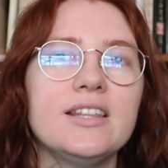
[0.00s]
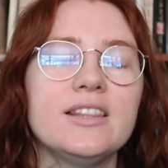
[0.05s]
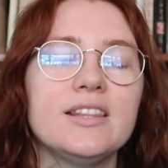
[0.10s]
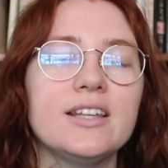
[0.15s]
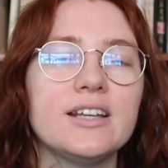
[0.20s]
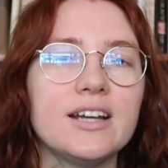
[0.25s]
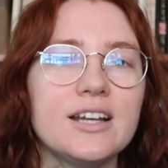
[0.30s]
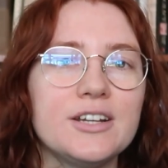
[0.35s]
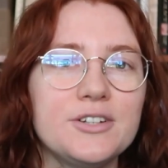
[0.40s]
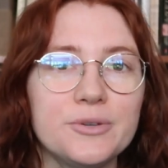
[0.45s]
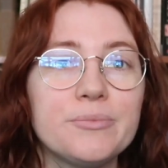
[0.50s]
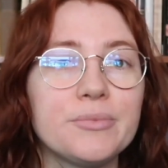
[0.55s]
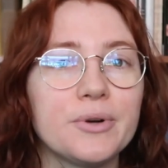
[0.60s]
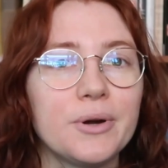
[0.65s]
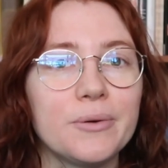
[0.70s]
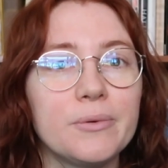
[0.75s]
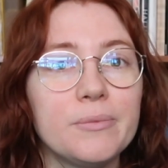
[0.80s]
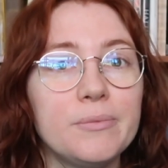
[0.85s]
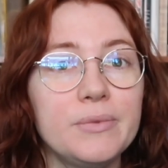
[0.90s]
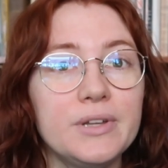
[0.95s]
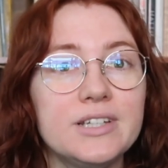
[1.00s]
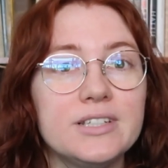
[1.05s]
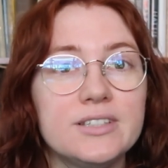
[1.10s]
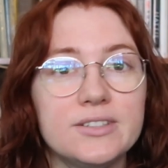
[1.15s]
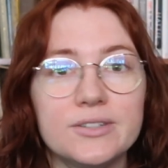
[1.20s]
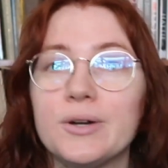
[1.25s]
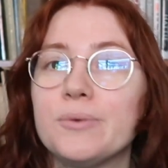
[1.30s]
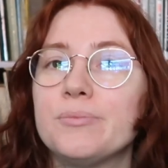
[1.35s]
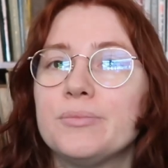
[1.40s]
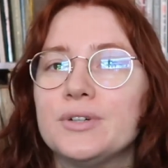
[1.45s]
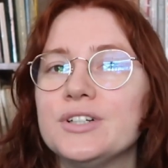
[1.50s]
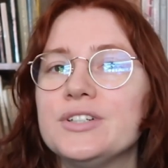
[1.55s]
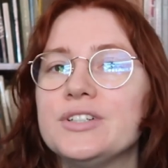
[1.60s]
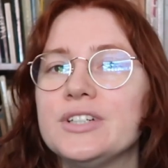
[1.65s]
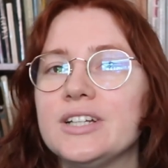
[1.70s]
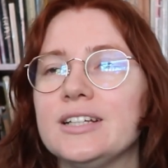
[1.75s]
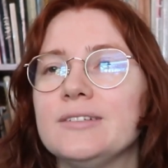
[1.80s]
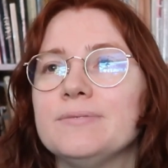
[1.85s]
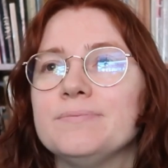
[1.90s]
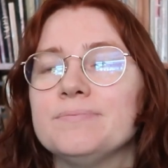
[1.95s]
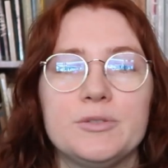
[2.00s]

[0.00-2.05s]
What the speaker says: that I should probably stop watching